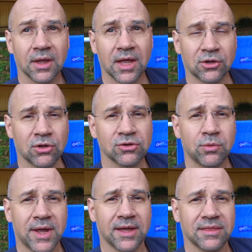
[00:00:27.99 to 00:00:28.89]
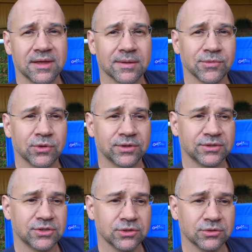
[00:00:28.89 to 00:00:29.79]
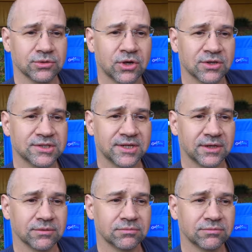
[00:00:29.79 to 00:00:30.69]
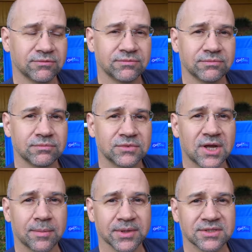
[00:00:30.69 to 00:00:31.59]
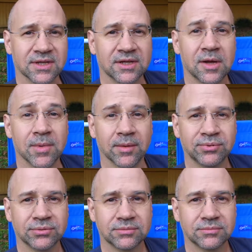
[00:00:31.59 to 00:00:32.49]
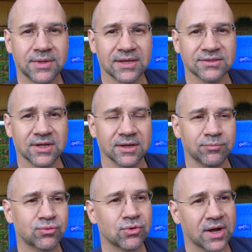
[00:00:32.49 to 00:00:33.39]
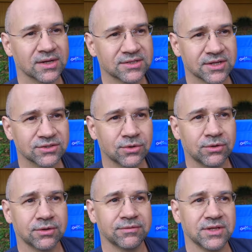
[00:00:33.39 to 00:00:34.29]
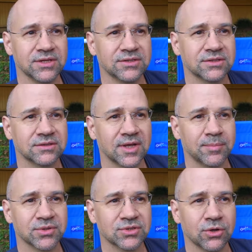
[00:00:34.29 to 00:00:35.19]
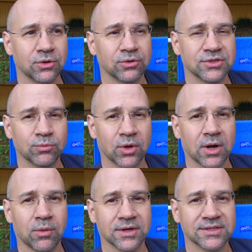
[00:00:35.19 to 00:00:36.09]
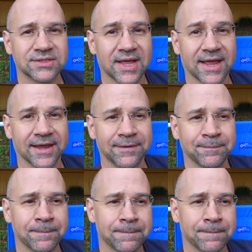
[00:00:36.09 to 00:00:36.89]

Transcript: And along the way, I think I'm going to toss out topics that come up as I process all of these episodes and what I want to say.